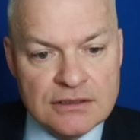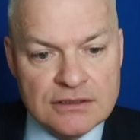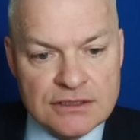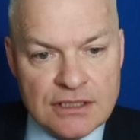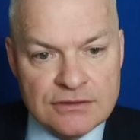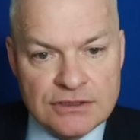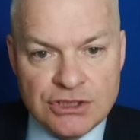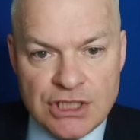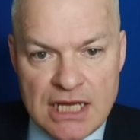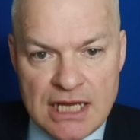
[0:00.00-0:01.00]
So
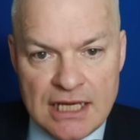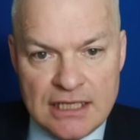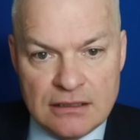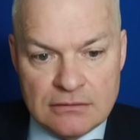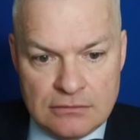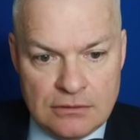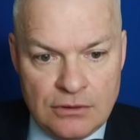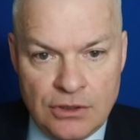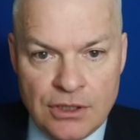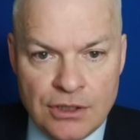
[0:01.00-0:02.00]
J,
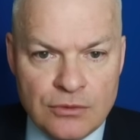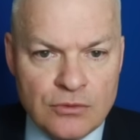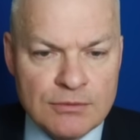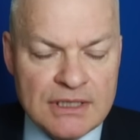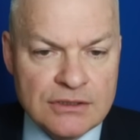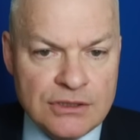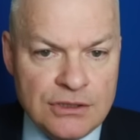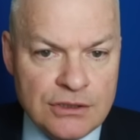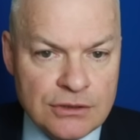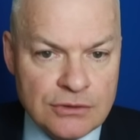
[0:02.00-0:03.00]
no. What about the
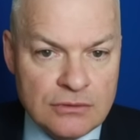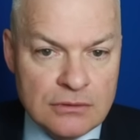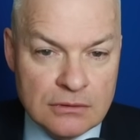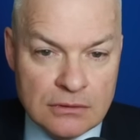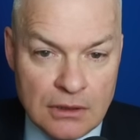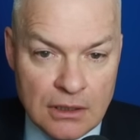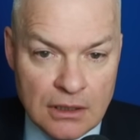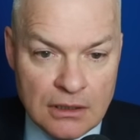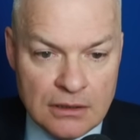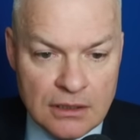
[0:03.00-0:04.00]
U?
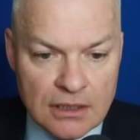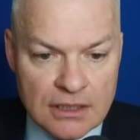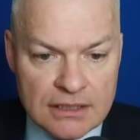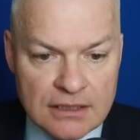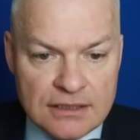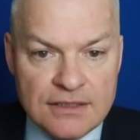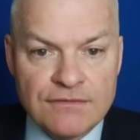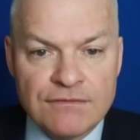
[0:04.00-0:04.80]
Unlikely.